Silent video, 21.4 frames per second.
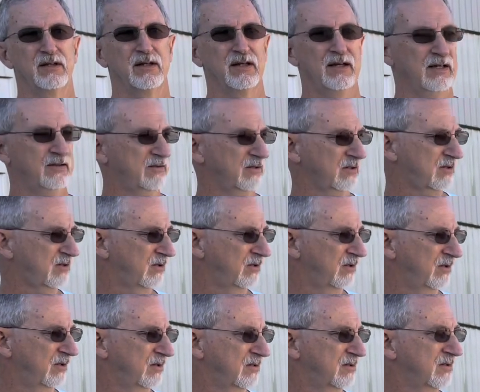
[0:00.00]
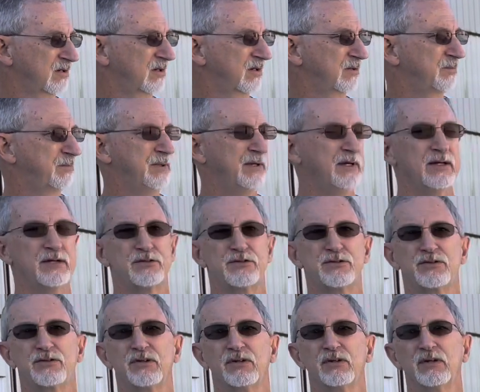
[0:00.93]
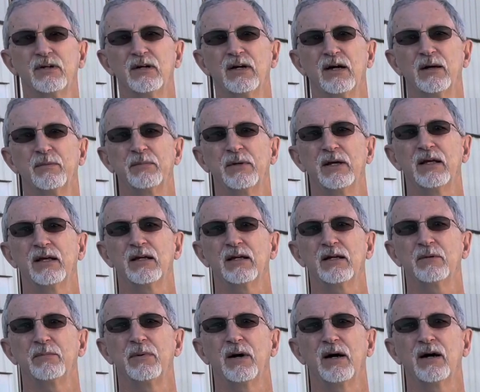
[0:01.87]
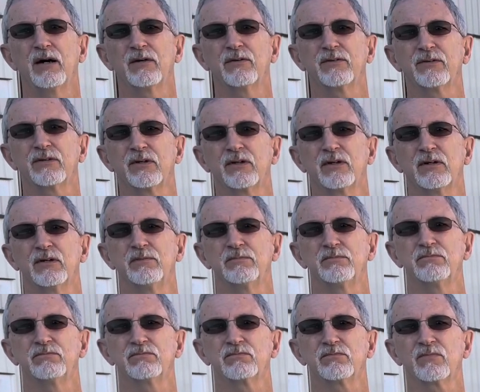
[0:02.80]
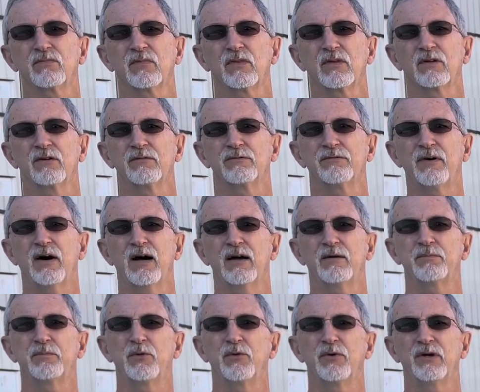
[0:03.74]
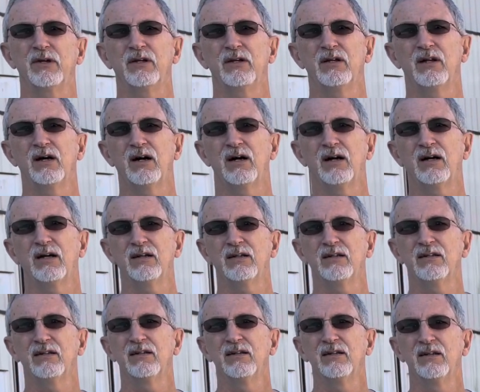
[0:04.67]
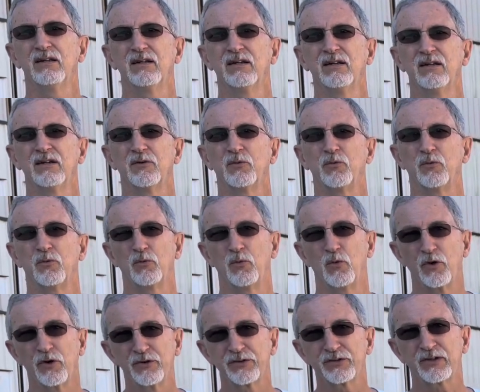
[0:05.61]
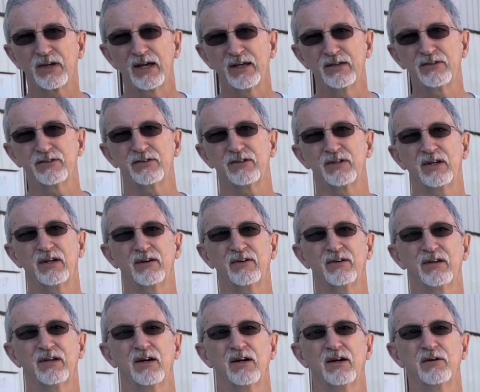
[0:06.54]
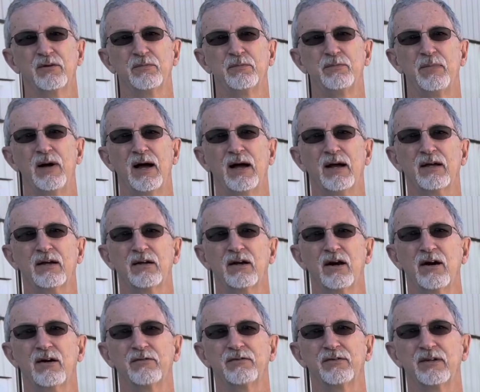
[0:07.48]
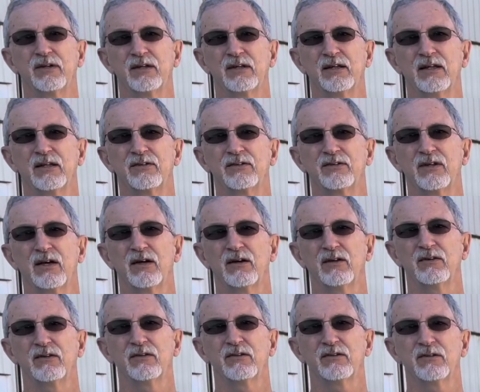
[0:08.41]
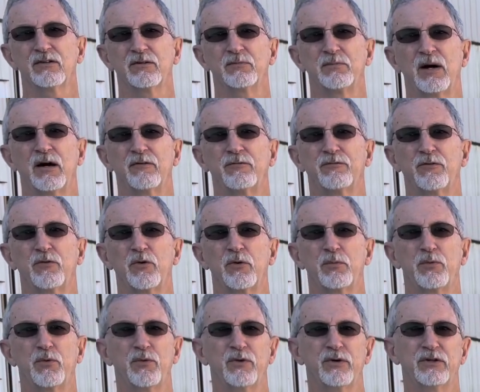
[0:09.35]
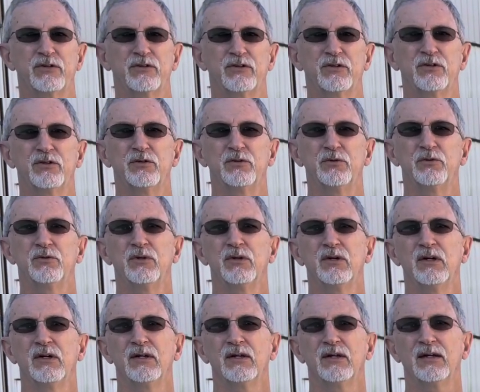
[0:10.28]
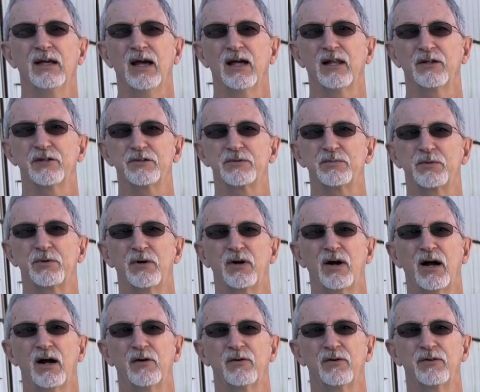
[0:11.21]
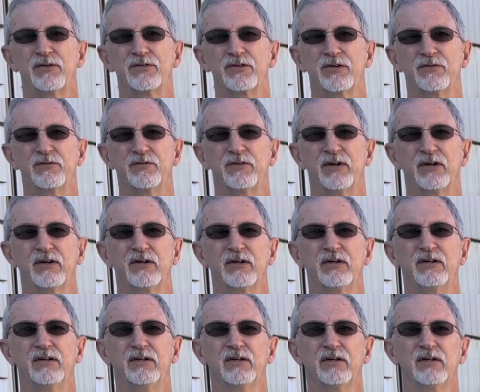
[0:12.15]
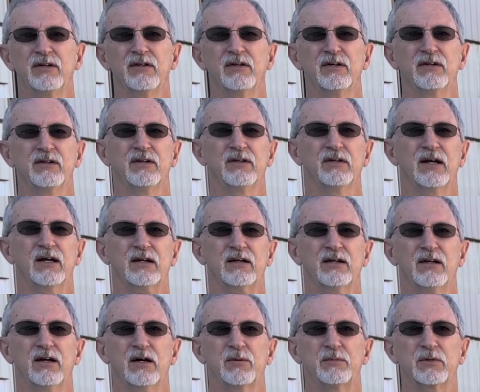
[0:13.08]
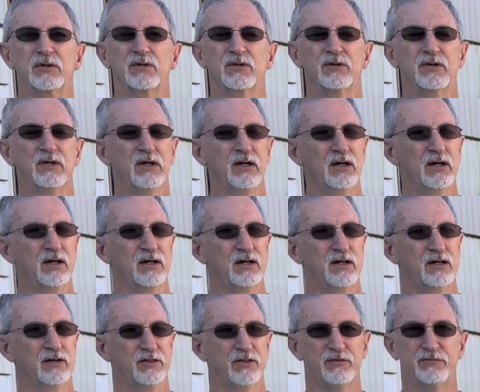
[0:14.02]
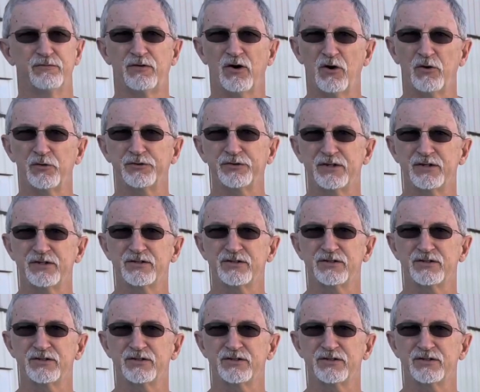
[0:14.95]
at the current pitch, I'm getting about 5.9. Worst case scenario, back it off and it gets down to about 4.2 gallons per hour, so very economical. The voltage,